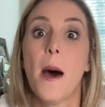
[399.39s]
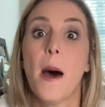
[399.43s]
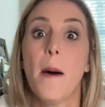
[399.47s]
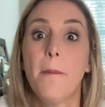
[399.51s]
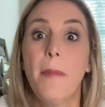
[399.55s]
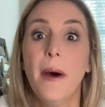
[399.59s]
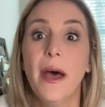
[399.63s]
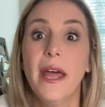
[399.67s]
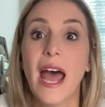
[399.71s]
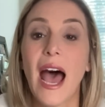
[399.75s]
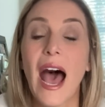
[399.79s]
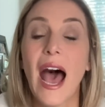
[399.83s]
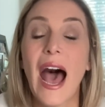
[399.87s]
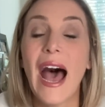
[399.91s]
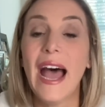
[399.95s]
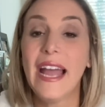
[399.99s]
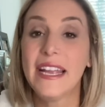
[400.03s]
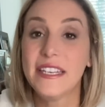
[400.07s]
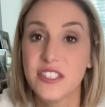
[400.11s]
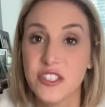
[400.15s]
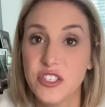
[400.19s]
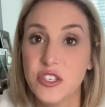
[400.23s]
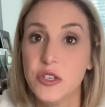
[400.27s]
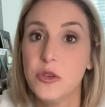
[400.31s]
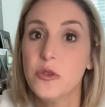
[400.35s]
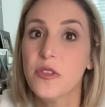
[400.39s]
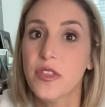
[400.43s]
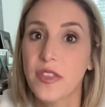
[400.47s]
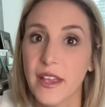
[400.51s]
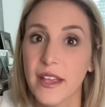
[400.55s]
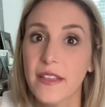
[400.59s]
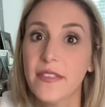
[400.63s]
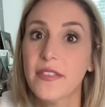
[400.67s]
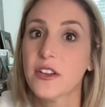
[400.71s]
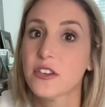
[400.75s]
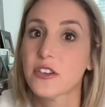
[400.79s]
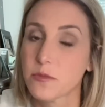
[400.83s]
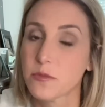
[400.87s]
But I do
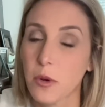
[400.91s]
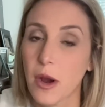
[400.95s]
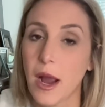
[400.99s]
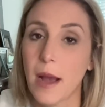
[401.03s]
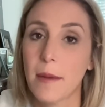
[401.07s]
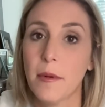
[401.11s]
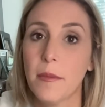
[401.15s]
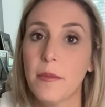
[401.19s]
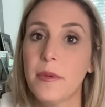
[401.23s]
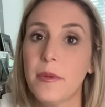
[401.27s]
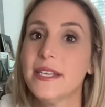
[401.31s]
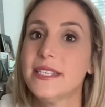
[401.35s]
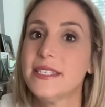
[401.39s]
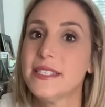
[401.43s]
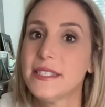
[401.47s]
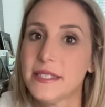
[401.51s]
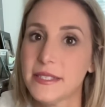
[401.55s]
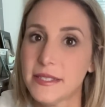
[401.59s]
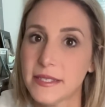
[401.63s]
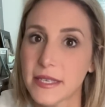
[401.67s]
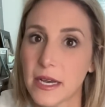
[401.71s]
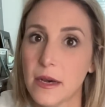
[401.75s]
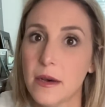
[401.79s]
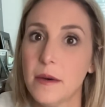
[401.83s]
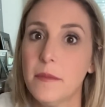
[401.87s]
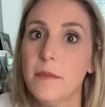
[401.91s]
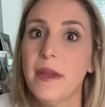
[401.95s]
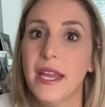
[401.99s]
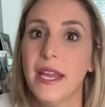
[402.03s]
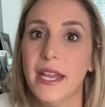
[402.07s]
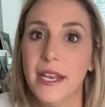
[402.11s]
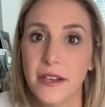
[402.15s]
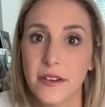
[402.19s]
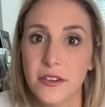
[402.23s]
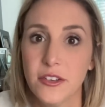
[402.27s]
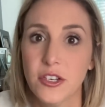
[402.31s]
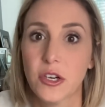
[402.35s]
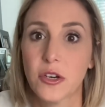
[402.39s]
think there's probably some
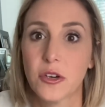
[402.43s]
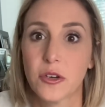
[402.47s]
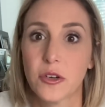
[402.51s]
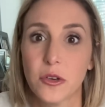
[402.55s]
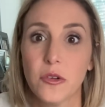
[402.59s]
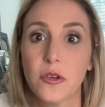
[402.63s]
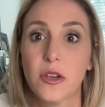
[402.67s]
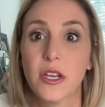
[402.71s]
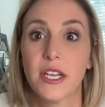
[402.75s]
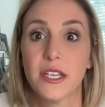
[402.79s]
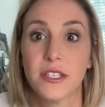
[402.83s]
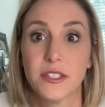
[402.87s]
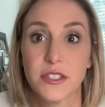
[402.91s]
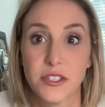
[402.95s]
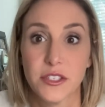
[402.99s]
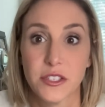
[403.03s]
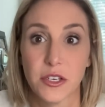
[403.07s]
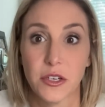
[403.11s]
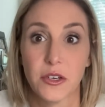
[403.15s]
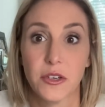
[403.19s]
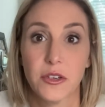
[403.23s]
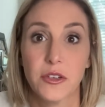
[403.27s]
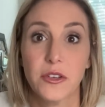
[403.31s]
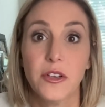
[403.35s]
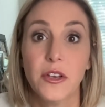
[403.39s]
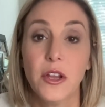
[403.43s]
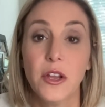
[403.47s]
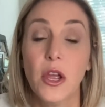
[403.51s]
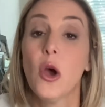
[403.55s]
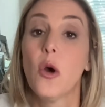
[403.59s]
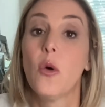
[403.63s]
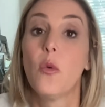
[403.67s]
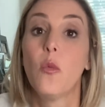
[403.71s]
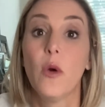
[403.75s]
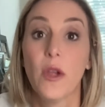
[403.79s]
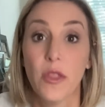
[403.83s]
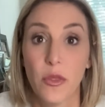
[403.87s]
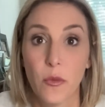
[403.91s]
internal concern
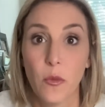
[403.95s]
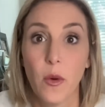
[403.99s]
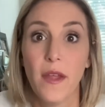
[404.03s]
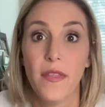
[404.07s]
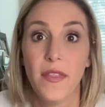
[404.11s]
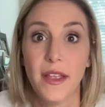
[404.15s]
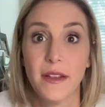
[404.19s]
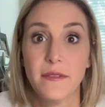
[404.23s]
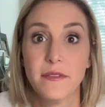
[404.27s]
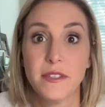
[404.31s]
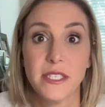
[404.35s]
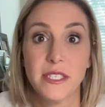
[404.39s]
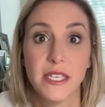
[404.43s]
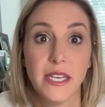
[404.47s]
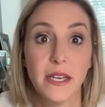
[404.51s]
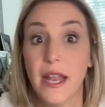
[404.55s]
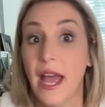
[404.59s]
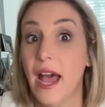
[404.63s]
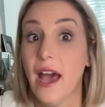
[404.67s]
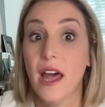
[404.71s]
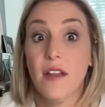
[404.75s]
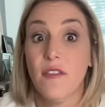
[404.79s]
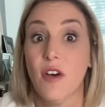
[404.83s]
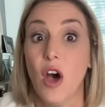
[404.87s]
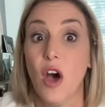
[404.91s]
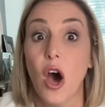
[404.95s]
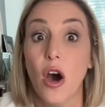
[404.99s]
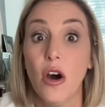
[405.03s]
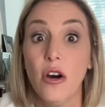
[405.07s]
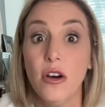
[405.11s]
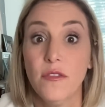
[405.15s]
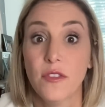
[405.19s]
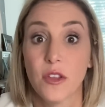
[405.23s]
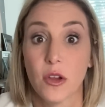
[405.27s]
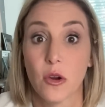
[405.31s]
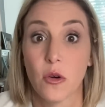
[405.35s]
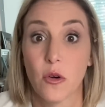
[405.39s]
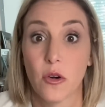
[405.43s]
with what they've seen out of all
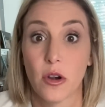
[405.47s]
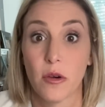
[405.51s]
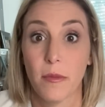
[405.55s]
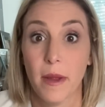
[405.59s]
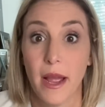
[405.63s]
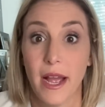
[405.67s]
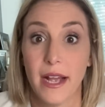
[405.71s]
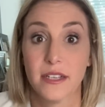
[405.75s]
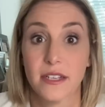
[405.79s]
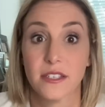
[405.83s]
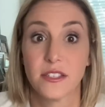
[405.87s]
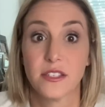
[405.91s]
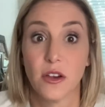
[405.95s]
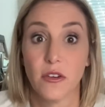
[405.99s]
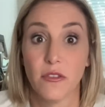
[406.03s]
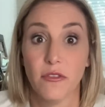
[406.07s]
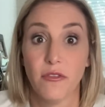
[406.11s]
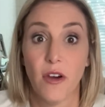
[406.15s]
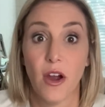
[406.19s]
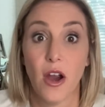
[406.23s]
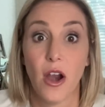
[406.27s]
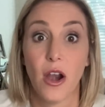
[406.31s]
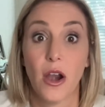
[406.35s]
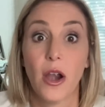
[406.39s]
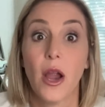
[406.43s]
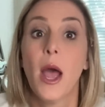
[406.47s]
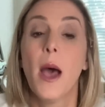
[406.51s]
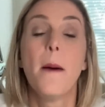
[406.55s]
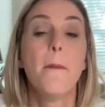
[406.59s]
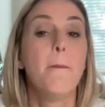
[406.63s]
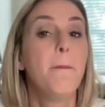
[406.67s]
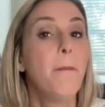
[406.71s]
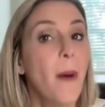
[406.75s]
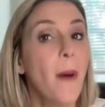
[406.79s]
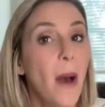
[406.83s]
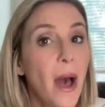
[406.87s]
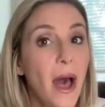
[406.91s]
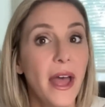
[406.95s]
of the quarterbacks so far.
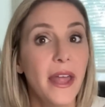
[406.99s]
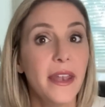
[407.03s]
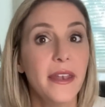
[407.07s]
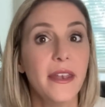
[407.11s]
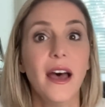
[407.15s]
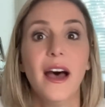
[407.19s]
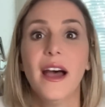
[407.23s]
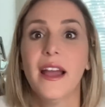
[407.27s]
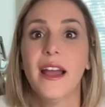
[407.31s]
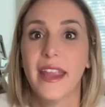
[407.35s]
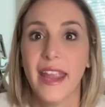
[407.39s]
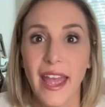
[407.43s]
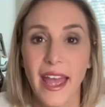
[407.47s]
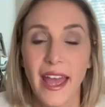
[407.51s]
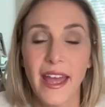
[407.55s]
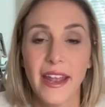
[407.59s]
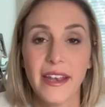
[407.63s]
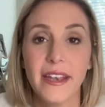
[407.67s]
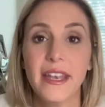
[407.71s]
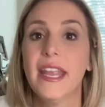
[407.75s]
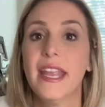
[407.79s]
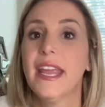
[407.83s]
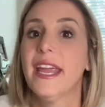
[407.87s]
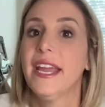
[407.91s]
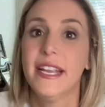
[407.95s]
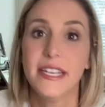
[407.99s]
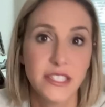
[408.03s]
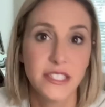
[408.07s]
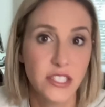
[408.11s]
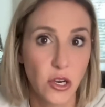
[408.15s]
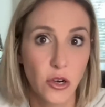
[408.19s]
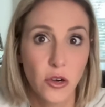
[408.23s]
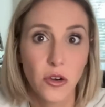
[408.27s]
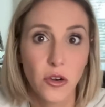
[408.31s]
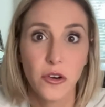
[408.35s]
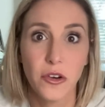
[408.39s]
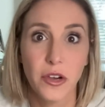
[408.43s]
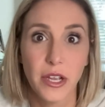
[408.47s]
But again, it's
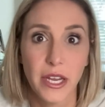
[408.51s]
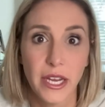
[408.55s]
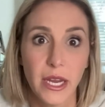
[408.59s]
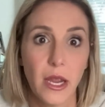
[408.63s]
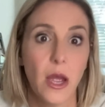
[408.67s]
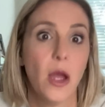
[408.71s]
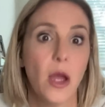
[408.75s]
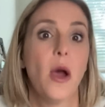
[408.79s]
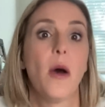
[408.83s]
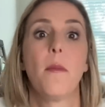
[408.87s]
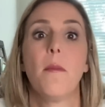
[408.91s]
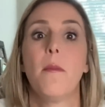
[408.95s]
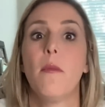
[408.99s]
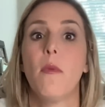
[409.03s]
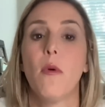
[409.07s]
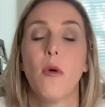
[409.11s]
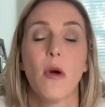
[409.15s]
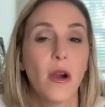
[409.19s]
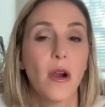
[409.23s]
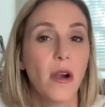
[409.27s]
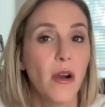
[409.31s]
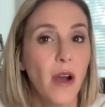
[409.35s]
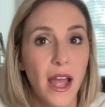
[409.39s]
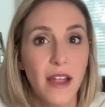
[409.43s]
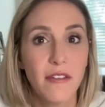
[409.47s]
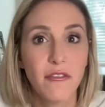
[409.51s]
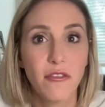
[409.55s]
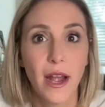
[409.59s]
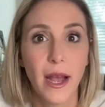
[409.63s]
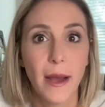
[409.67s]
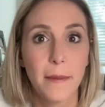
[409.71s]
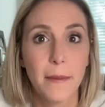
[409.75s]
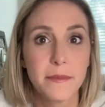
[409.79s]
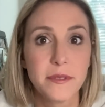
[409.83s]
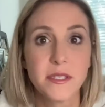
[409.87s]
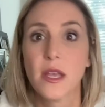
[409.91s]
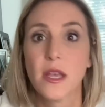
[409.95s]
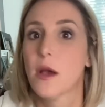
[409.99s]
early. More live
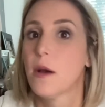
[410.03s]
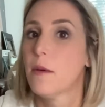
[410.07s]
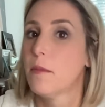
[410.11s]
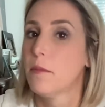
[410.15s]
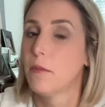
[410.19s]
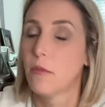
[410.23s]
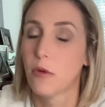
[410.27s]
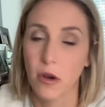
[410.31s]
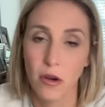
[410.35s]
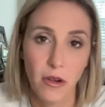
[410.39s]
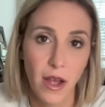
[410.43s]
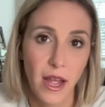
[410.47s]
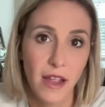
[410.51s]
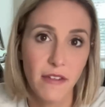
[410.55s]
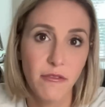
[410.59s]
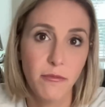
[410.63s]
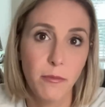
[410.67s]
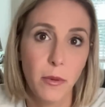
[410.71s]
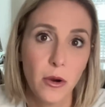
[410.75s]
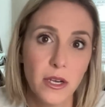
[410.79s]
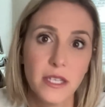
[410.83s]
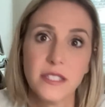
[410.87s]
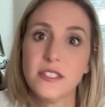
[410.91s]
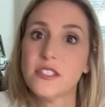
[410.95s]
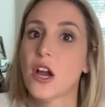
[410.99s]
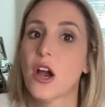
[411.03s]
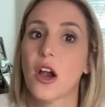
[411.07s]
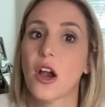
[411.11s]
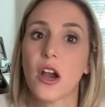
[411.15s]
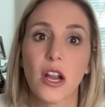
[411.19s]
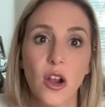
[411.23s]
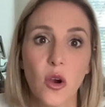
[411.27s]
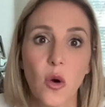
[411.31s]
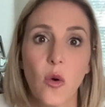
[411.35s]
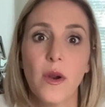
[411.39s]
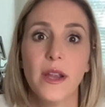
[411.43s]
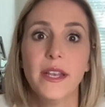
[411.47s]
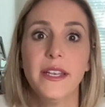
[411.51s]
reps, more live bullets are
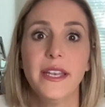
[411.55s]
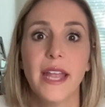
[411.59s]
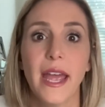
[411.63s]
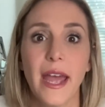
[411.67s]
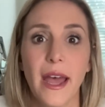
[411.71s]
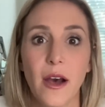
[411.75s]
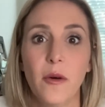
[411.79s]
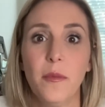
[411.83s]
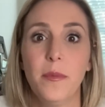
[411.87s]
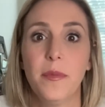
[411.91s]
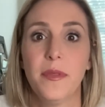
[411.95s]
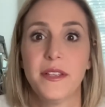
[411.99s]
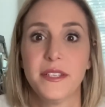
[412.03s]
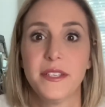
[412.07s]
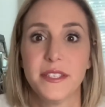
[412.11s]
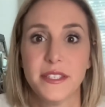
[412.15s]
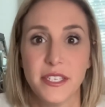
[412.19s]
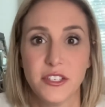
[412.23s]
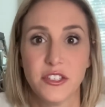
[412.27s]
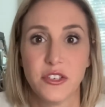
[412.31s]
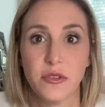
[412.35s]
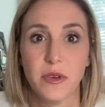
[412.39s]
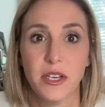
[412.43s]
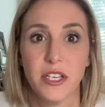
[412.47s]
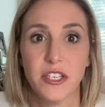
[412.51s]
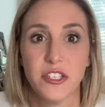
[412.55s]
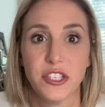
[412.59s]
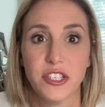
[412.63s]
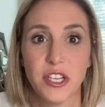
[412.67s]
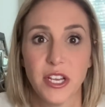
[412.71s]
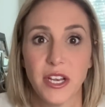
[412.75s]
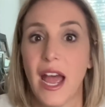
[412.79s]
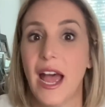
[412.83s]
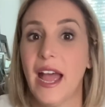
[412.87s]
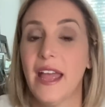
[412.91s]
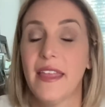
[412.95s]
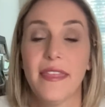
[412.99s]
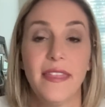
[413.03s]
going to help the situation.
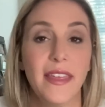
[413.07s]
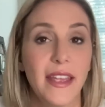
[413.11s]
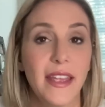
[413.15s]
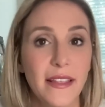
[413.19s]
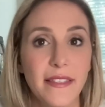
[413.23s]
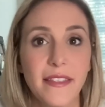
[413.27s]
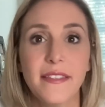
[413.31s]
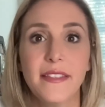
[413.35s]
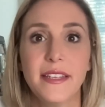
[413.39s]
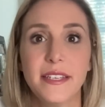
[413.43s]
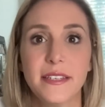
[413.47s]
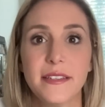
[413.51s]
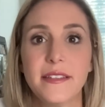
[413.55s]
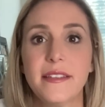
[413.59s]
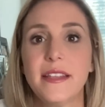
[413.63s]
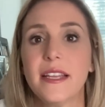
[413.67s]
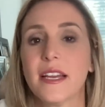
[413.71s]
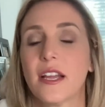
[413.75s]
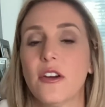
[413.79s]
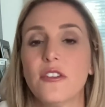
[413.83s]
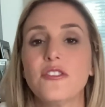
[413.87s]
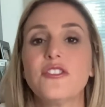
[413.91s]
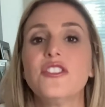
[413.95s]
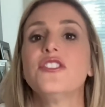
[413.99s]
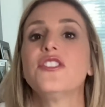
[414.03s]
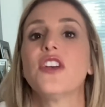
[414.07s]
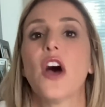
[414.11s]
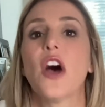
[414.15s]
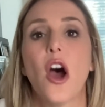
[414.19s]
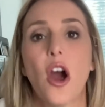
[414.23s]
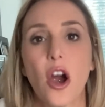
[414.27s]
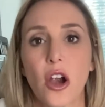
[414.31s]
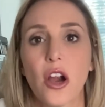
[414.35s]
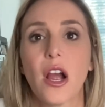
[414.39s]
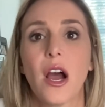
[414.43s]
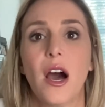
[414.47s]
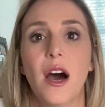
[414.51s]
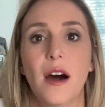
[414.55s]
I think that the coaches
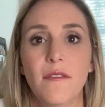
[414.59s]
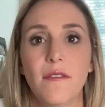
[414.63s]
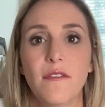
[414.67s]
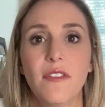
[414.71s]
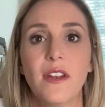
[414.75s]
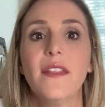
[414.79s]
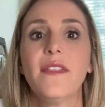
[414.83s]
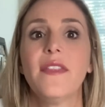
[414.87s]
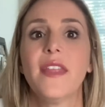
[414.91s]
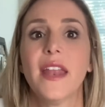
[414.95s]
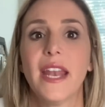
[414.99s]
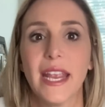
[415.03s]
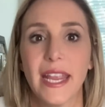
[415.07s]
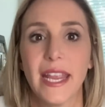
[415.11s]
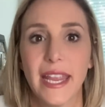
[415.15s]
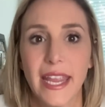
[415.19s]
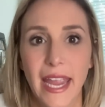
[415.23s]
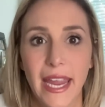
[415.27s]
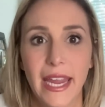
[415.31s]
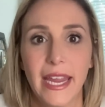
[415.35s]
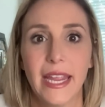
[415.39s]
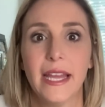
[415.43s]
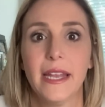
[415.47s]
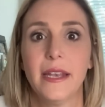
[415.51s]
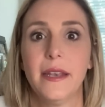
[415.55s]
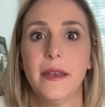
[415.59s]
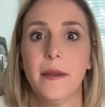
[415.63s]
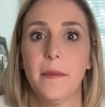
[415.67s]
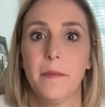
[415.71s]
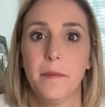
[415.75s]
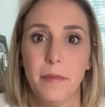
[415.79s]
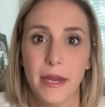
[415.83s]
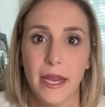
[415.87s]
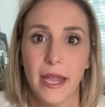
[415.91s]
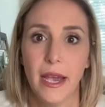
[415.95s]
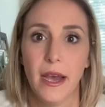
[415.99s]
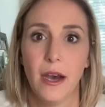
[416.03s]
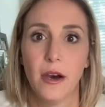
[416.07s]
are confident that it can
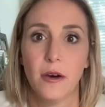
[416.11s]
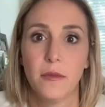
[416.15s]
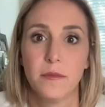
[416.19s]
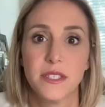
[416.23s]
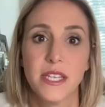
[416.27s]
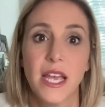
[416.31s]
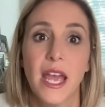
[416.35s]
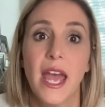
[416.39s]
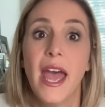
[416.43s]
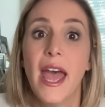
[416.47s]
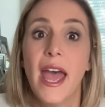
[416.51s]
be helped.